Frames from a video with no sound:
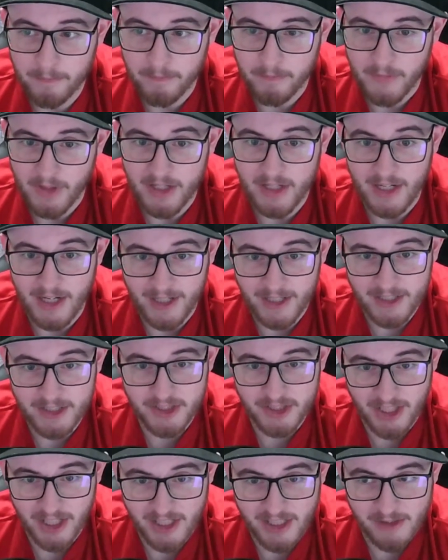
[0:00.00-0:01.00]
a nice
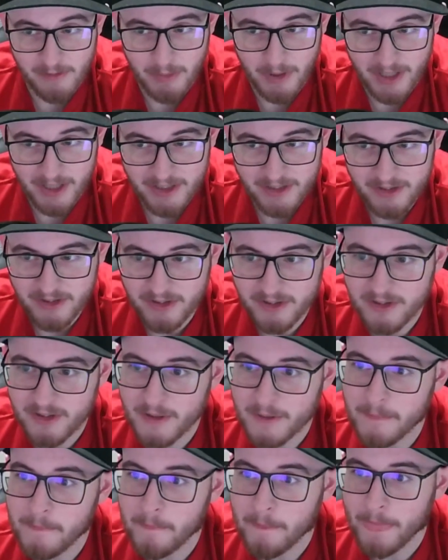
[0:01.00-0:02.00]
change of pace
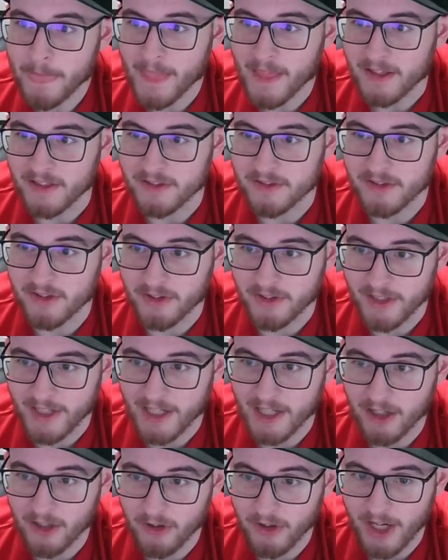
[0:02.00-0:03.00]
considering
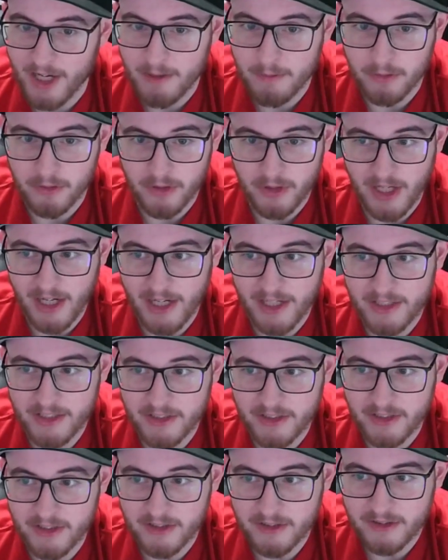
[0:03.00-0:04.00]
how April kind
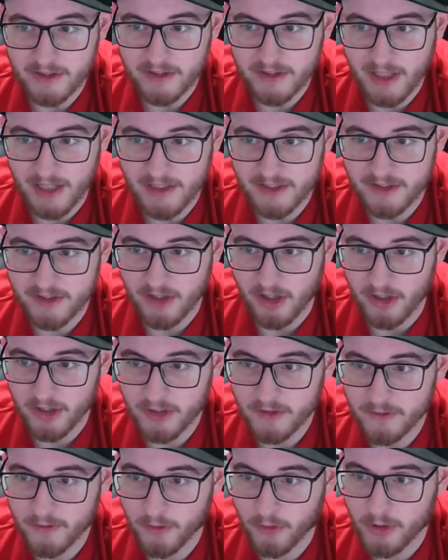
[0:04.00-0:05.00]
of got
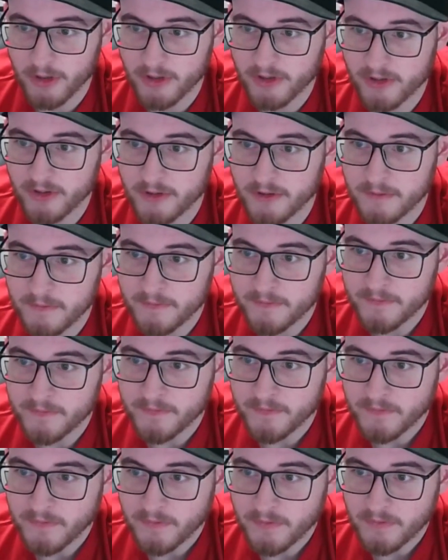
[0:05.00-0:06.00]
started for us.
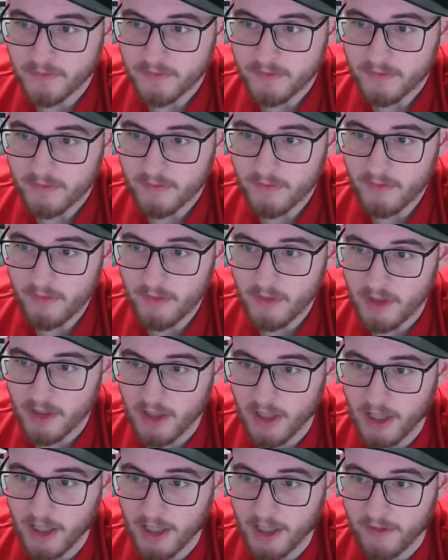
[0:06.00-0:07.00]

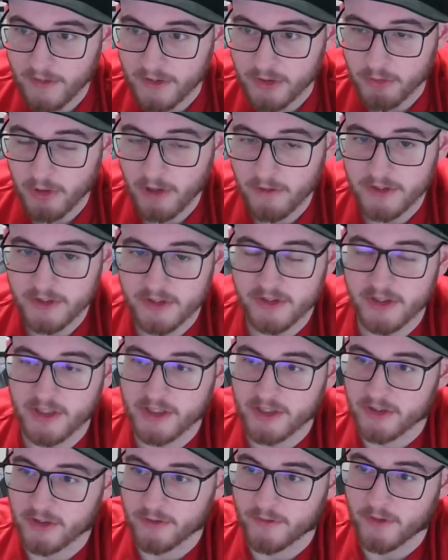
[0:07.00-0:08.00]
The
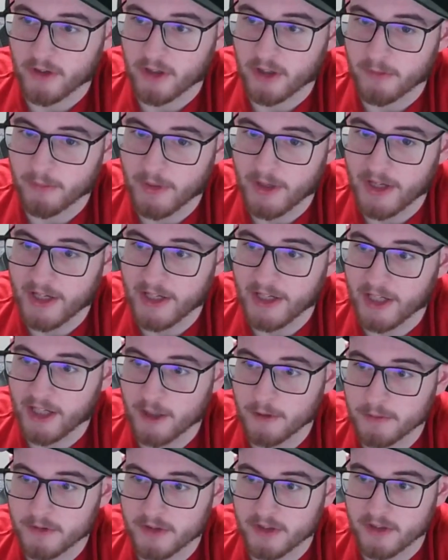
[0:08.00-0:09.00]
12-6 so far in May
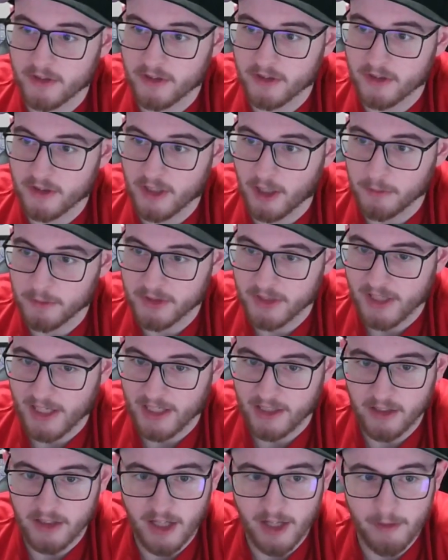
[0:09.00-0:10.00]
helped us kind
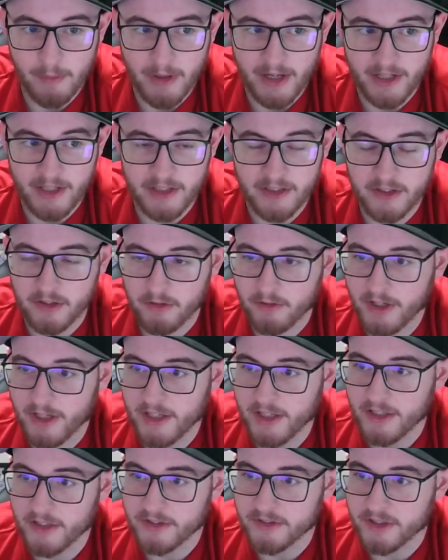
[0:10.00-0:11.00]
of climb back in the
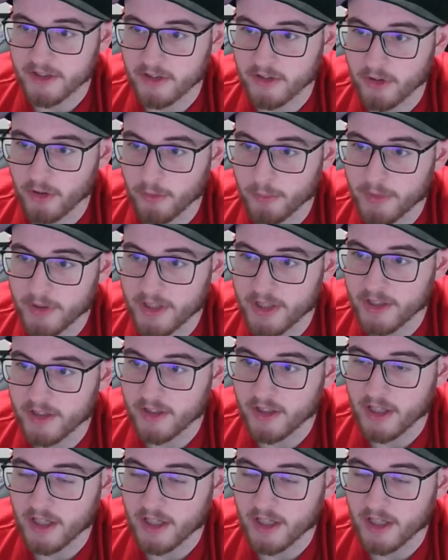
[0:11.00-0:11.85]
rankings here a little bit.